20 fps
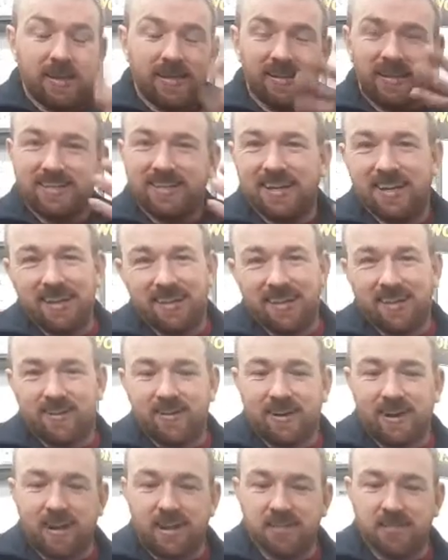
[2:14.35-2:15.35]
And the gel
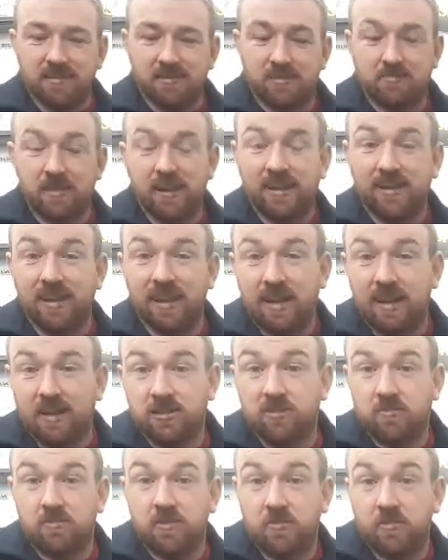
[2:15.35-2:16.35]
there it's meant to
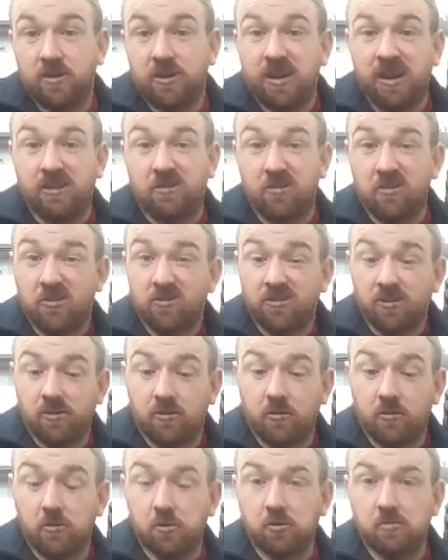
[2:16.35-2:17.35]
last up for around 8 hours, and
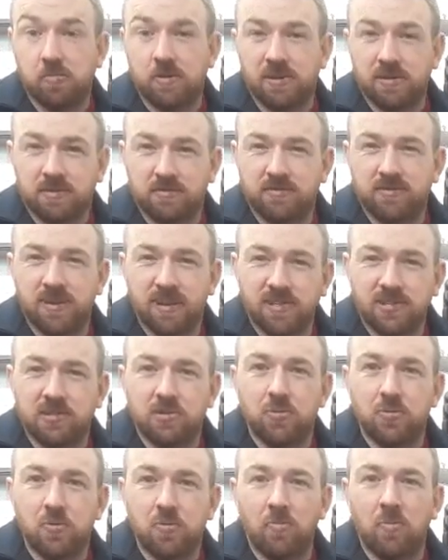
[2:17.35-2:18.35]
it does, but it's
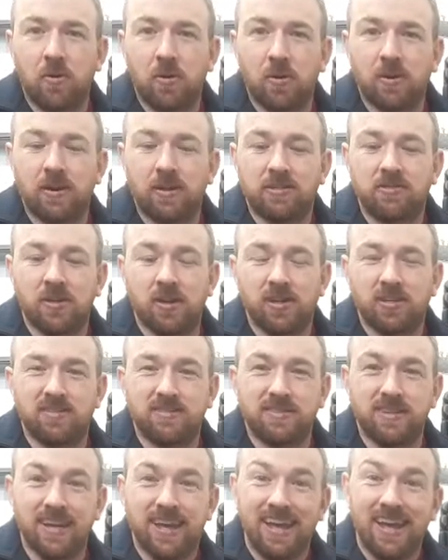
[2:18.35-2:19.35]
slow burning. It's not as,